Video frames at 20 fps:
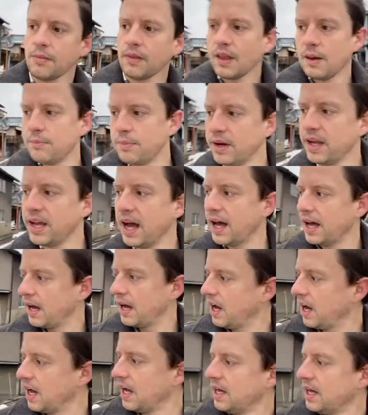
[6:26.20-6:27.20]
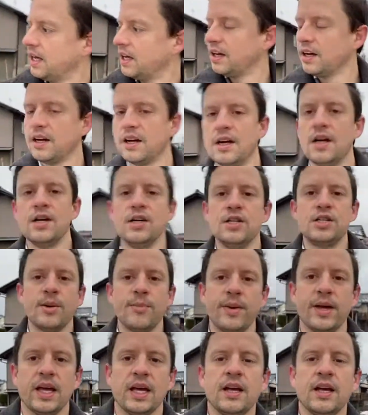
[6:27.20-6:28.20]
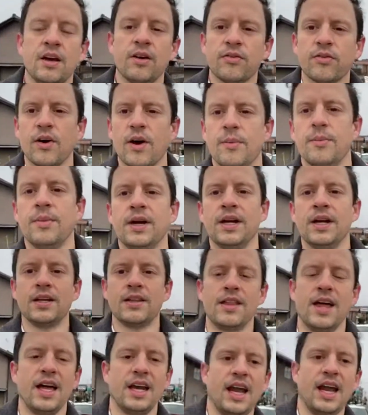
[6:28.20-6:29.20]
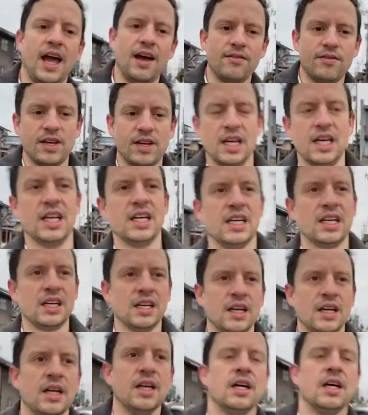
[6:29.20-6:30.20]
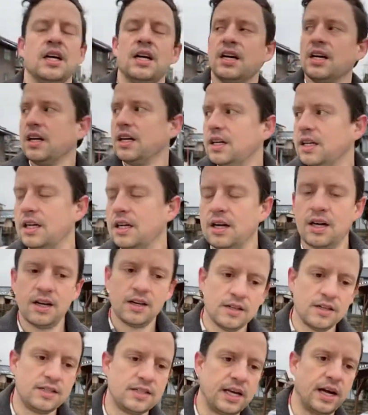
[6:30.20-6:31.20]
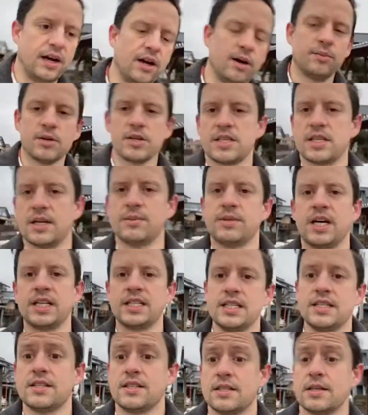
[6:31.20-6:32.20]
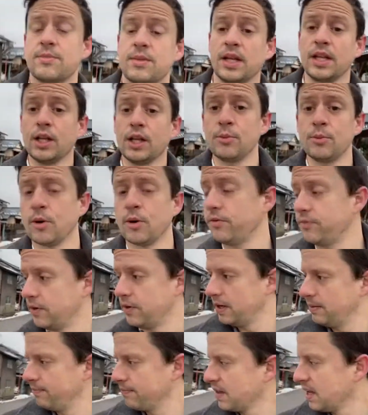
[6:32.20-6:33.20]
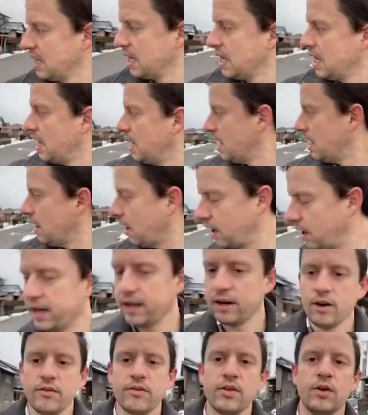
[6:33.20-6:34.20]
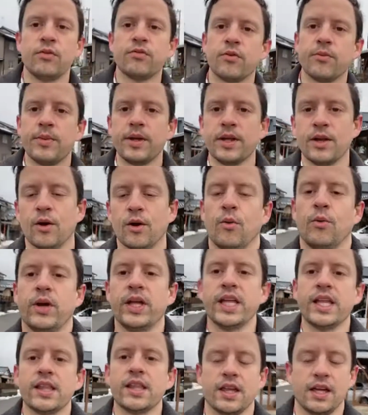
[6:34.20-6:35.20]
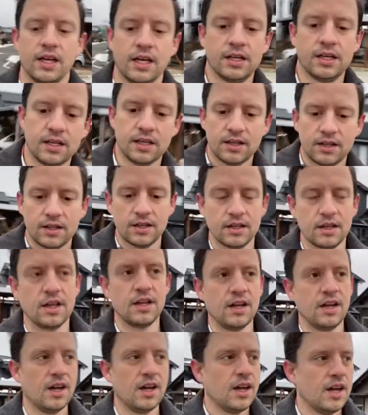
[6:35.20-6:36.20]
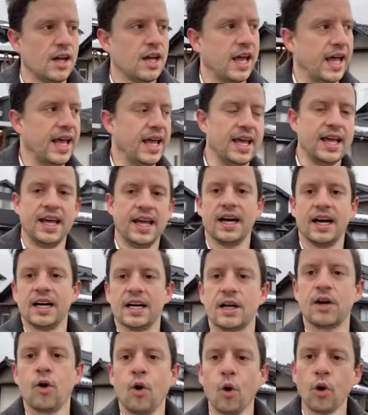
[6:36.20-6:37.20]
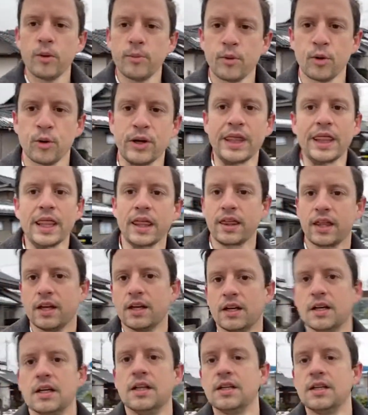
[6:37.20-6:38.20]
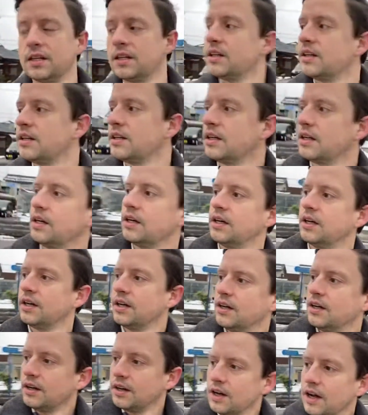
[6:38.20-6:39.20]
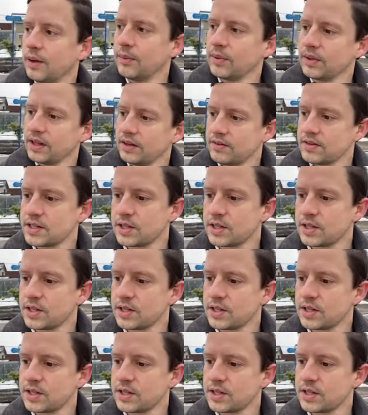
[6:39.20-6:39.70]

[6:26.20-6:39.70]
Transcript: But yeah, jumping from that heavy, terrible subject into something a little more fun. Are any of you familiar with a cormorant? I believe